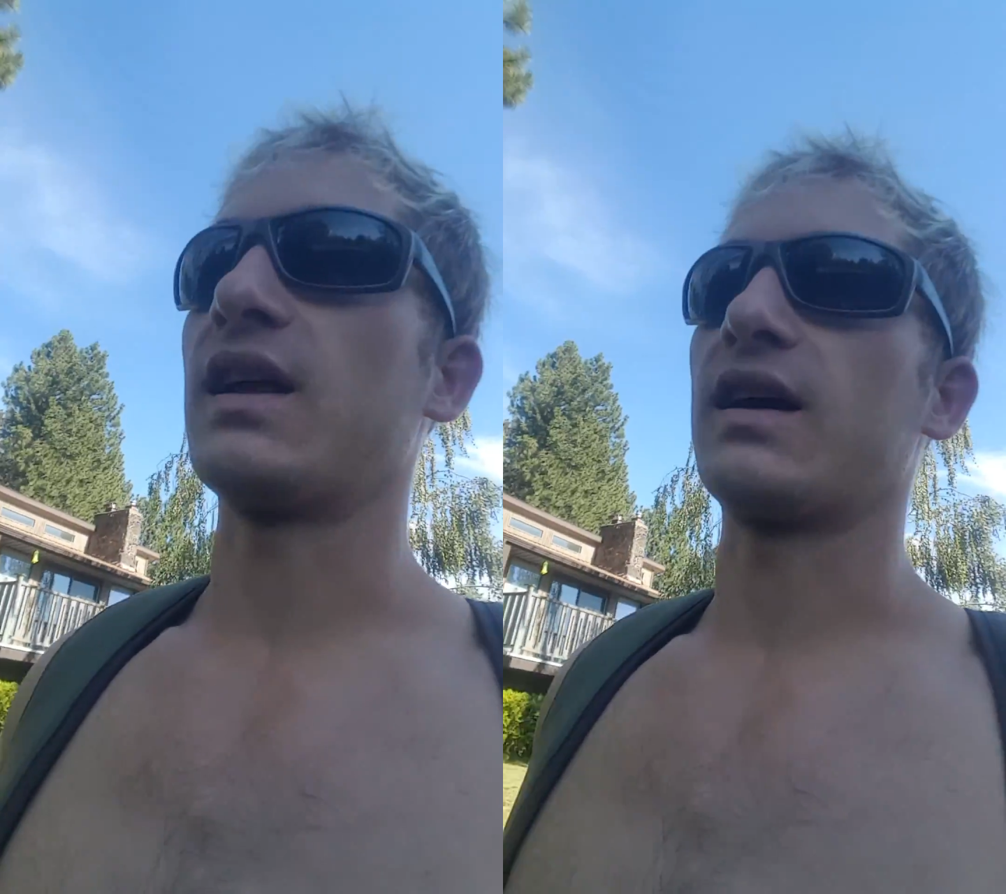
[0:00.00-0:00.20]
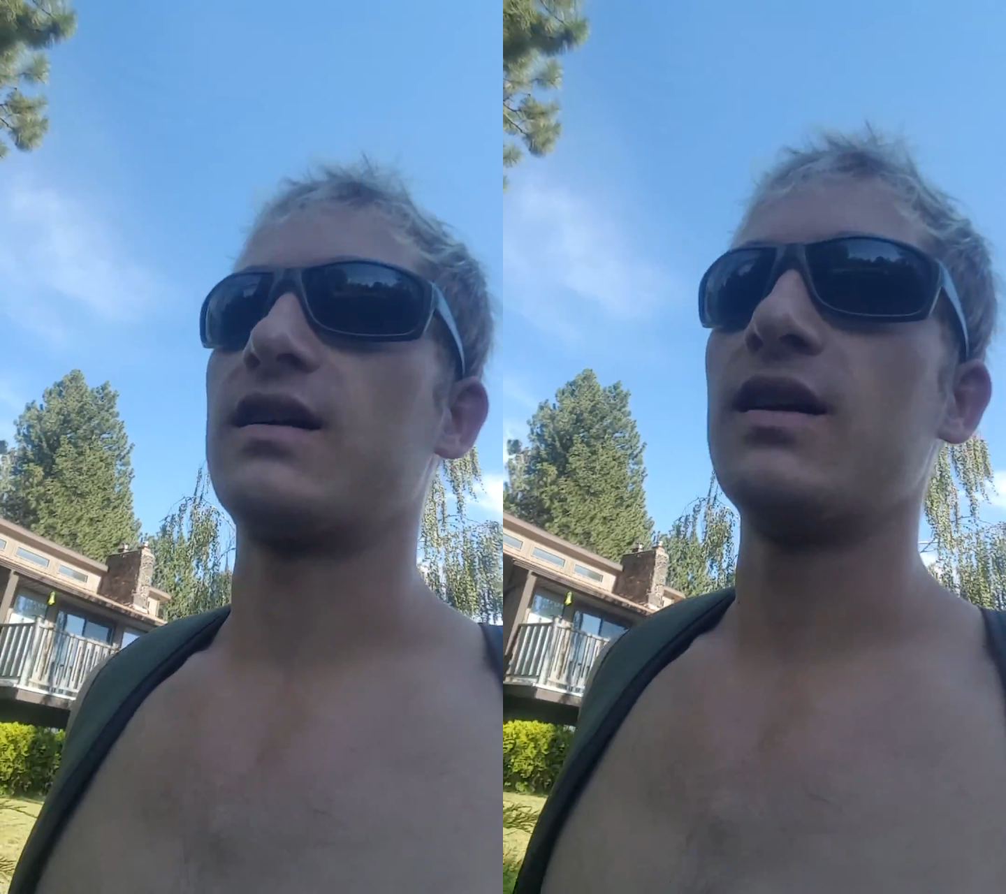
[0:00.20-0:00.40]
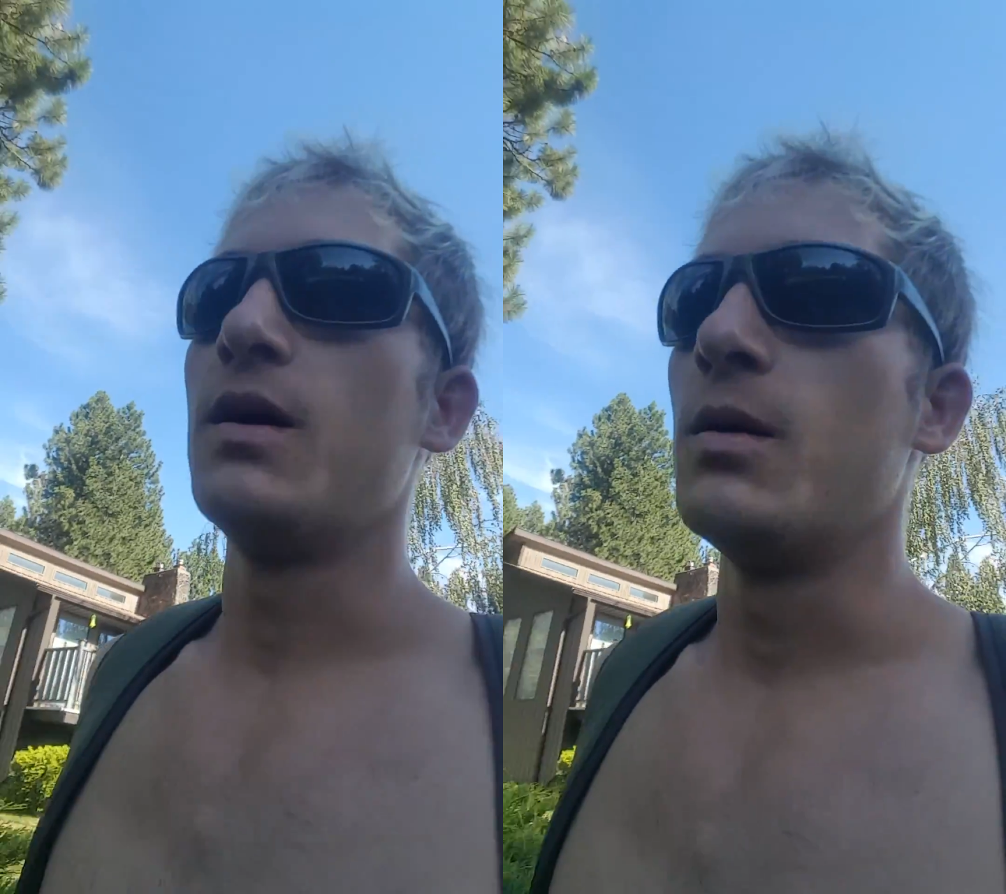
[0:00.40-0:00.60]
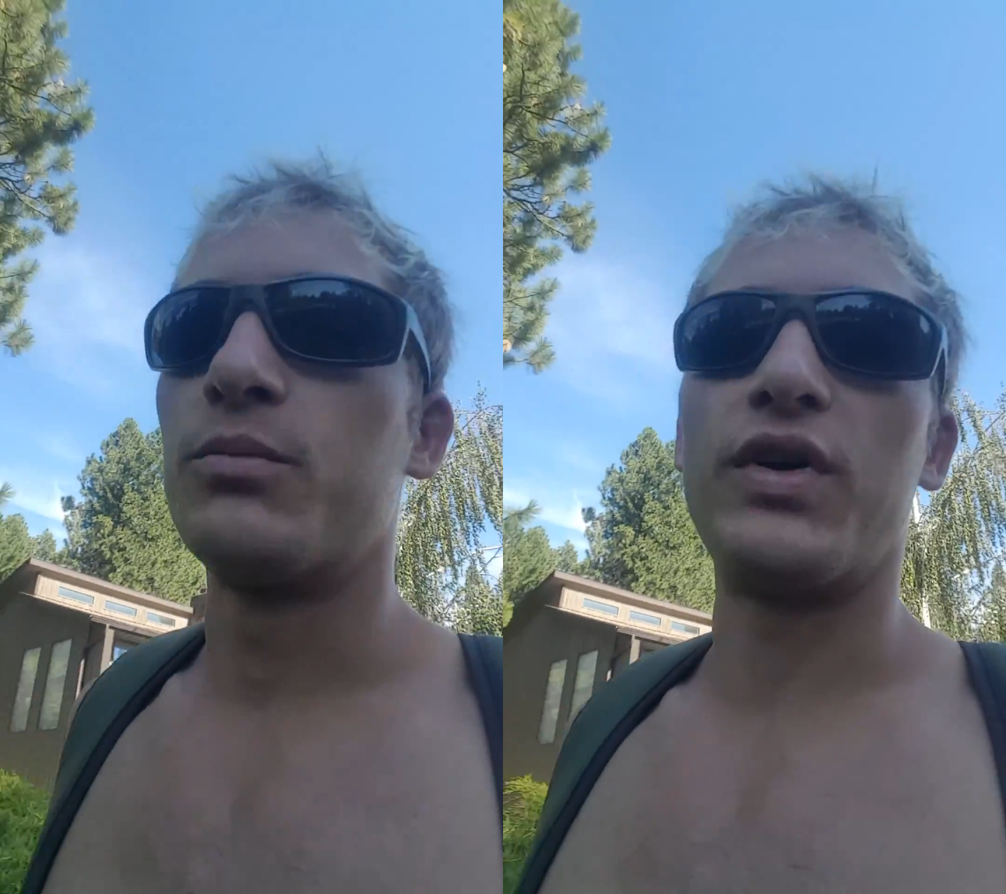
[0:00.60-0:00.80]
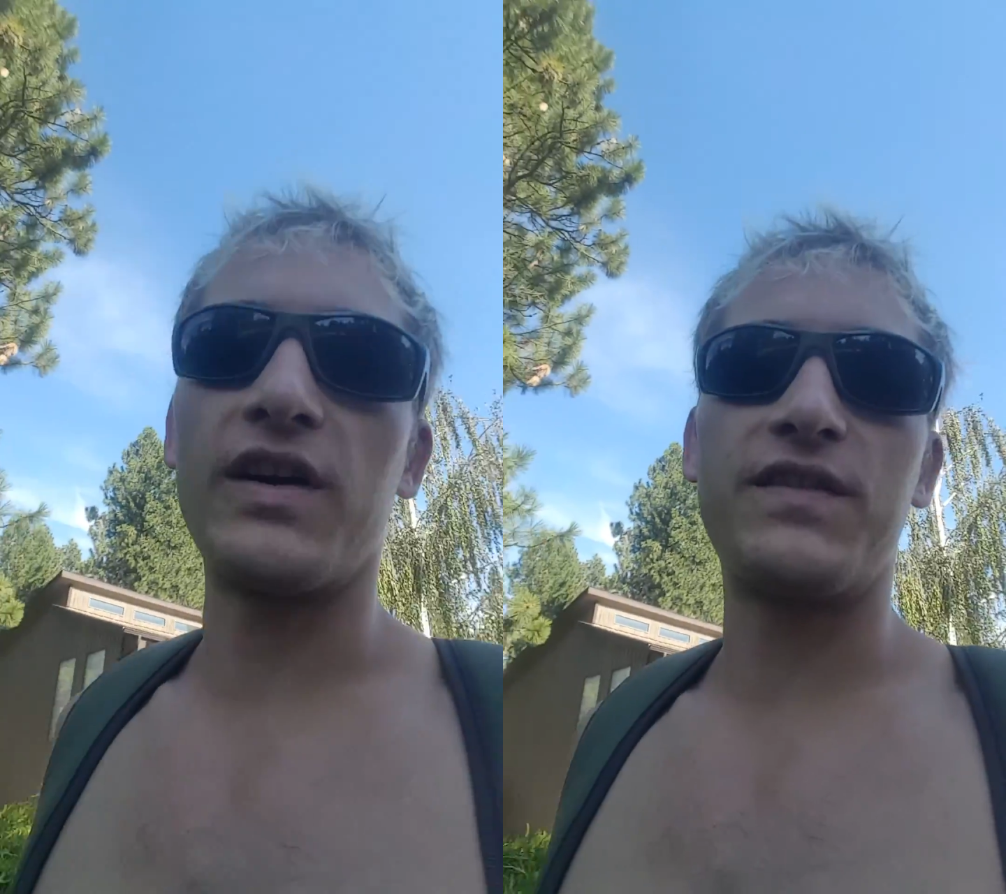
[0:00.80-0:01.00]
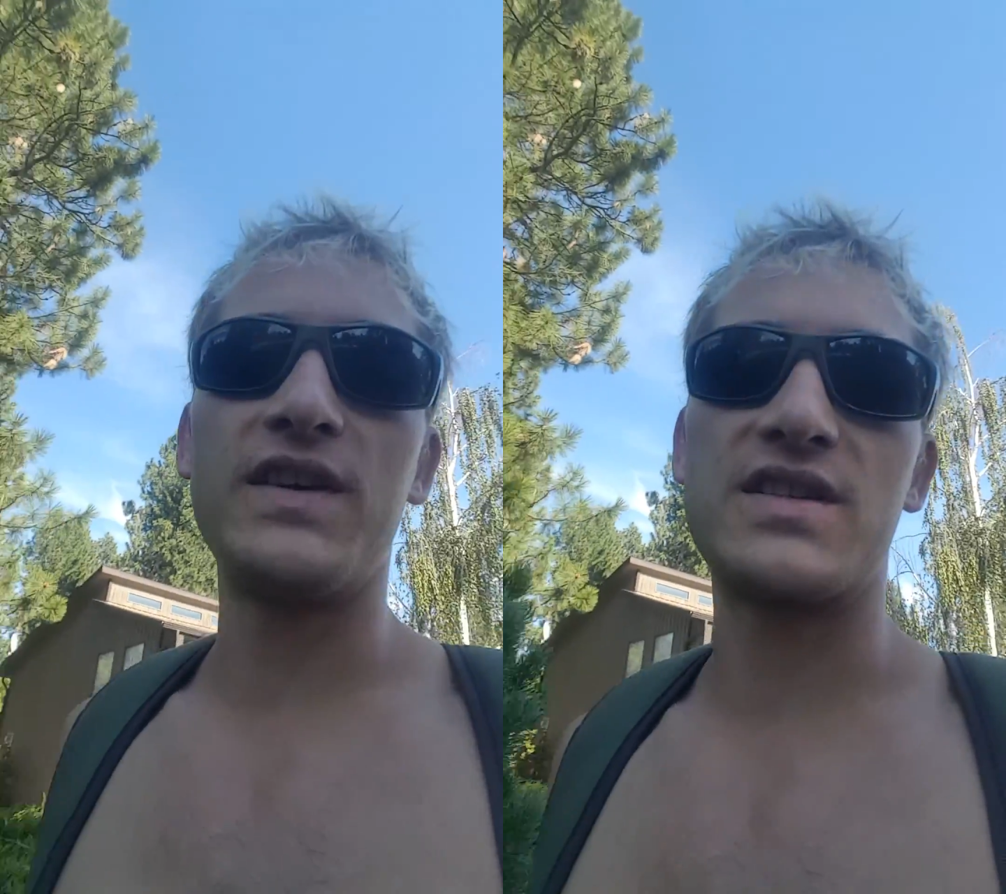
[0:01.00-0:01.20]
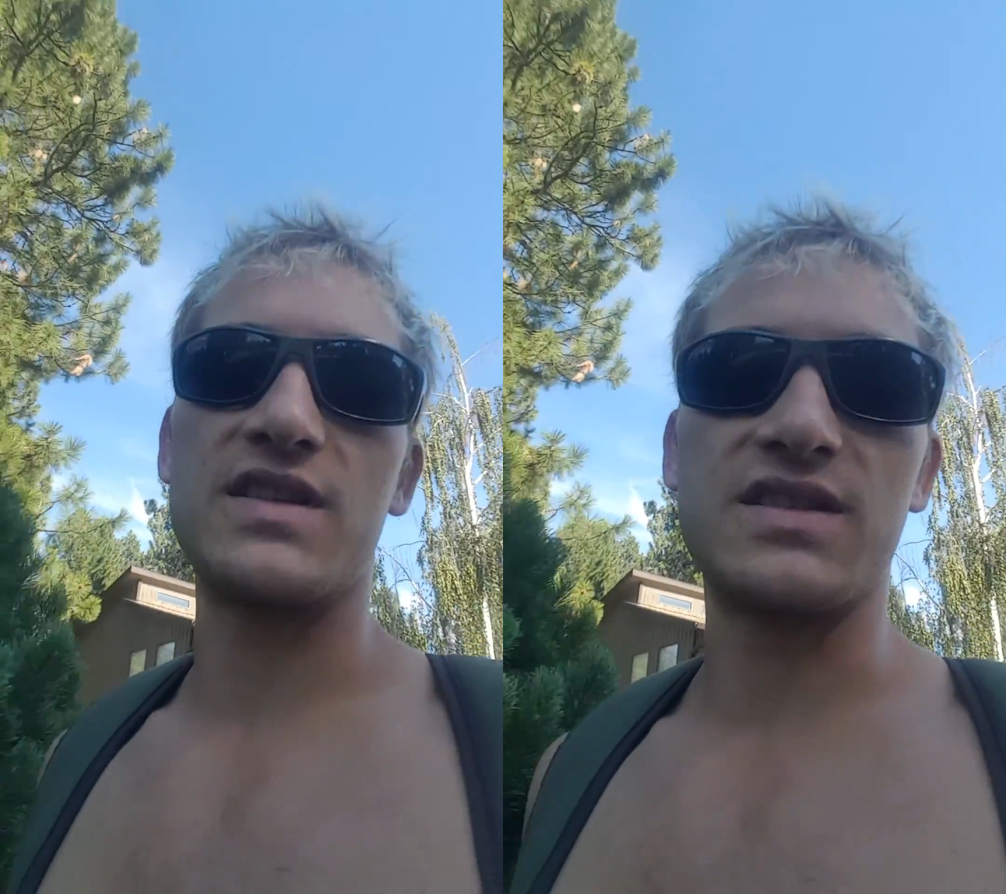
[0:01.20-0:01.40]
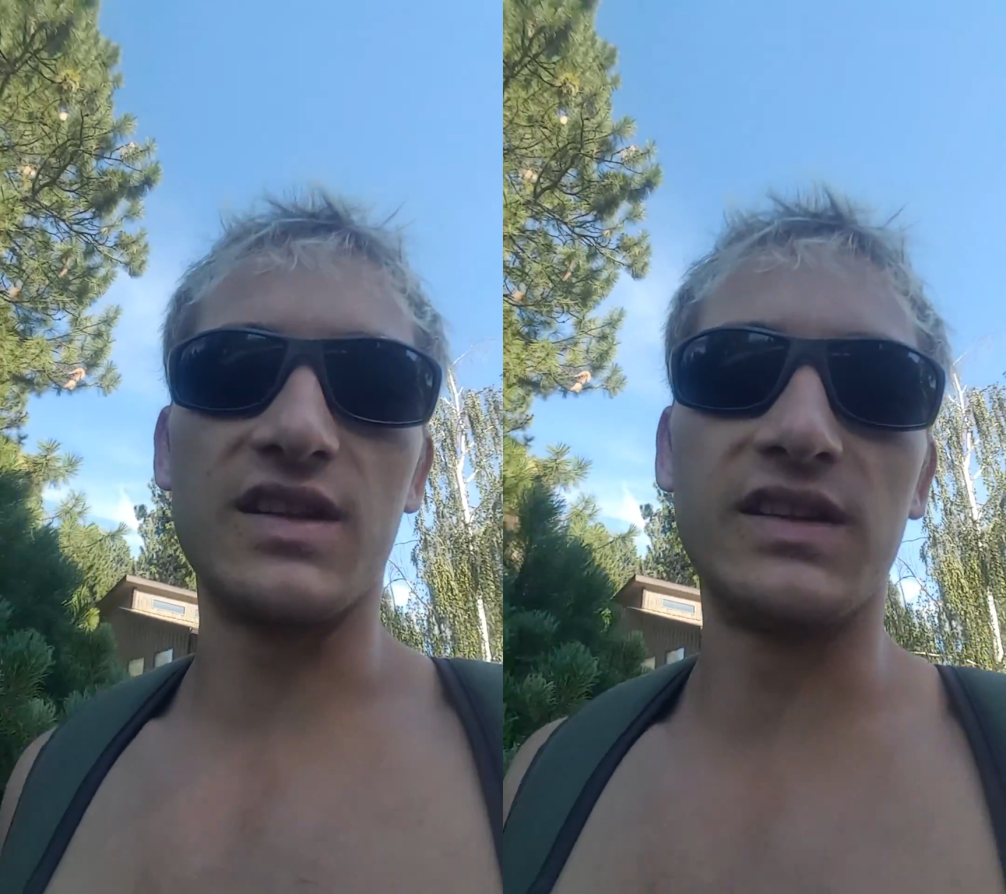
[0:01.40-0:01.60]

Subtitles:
Like, breakfast is the